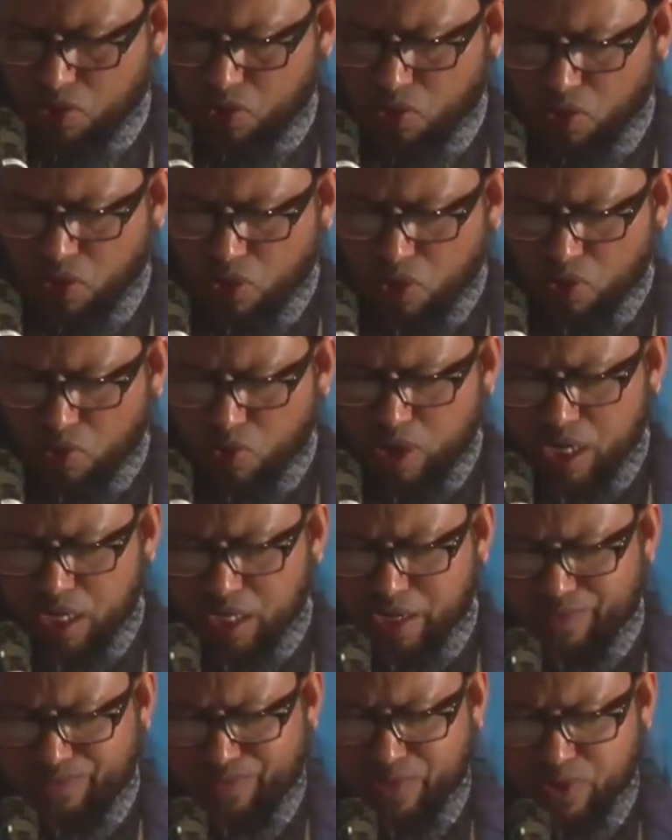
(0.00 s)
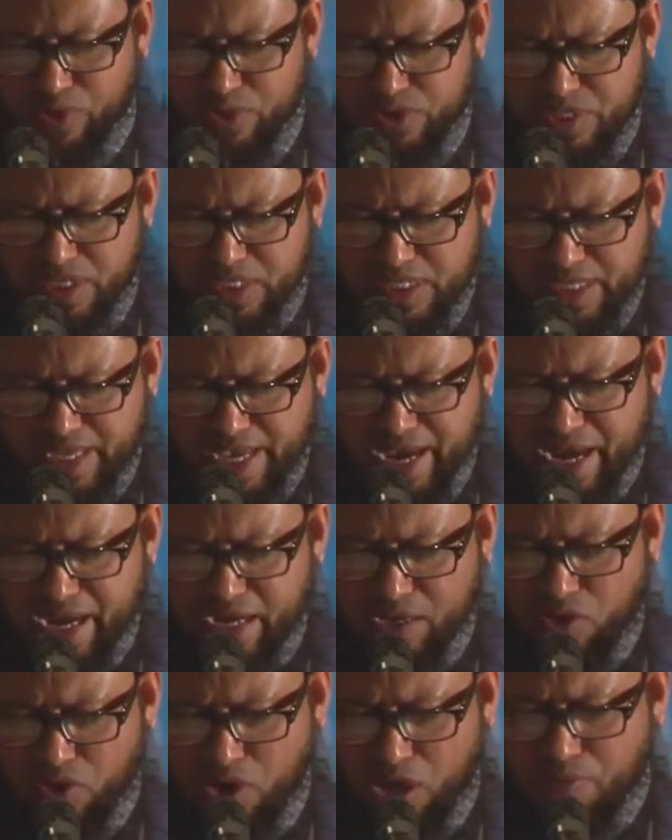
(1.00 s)
who will refuse? He
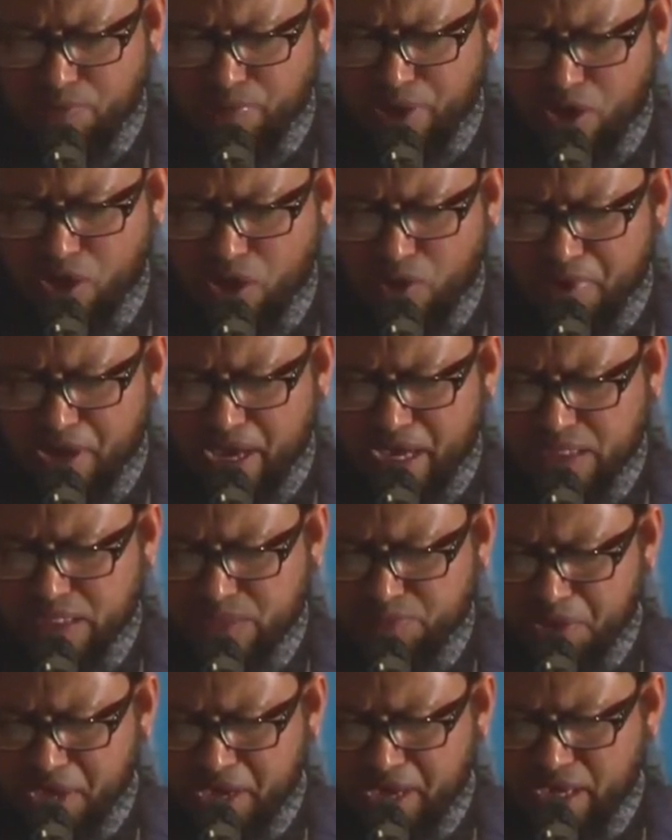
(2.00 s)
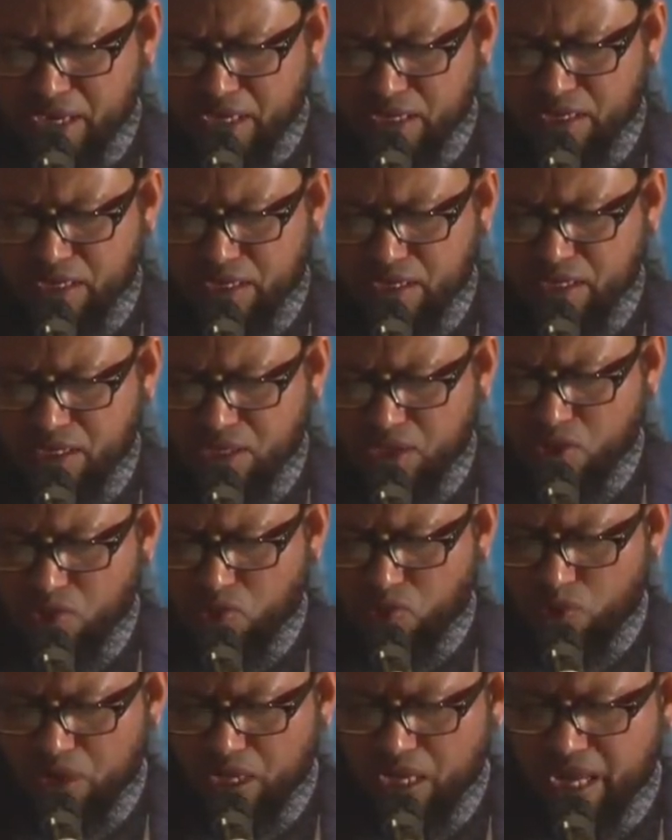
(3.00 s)
said, whoever obeys me
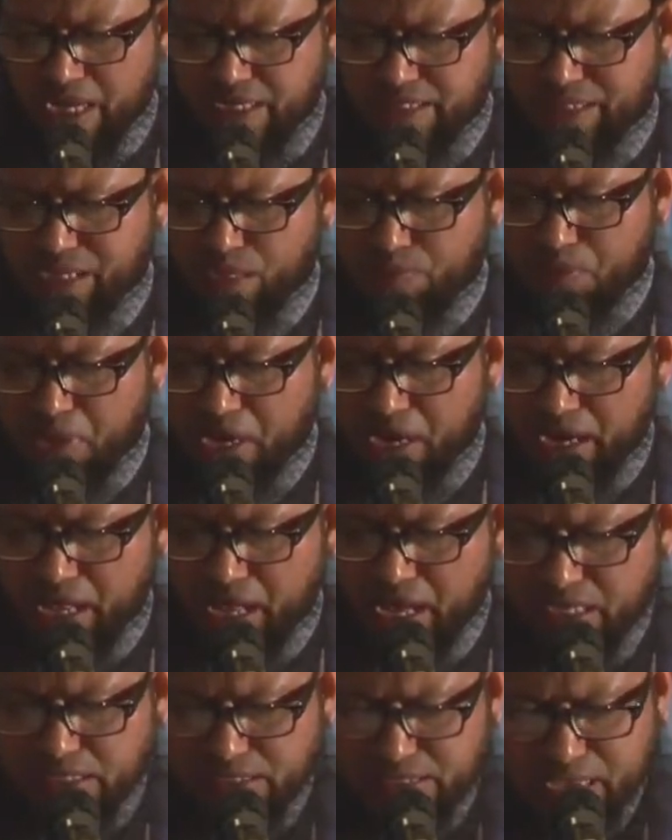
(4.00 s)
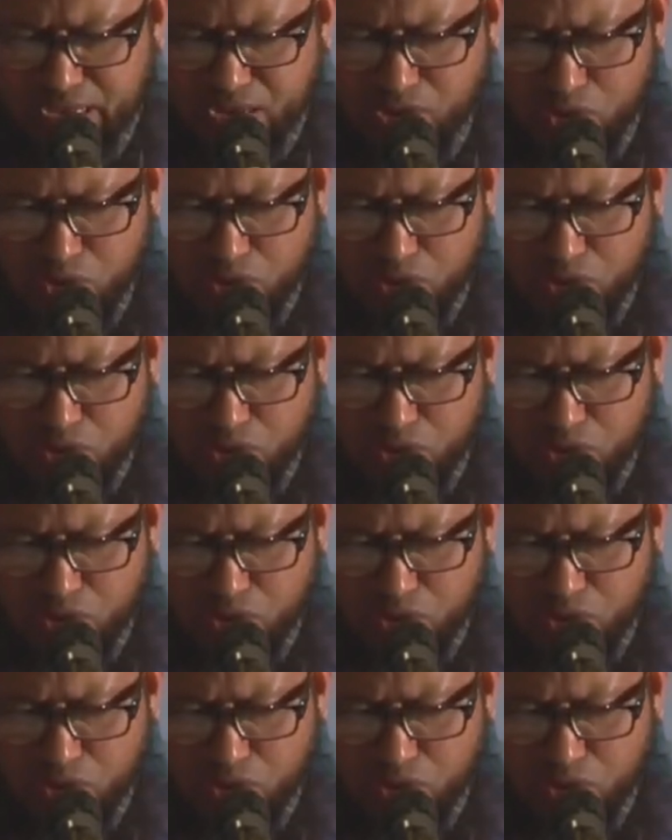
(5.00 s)
will enter paradise and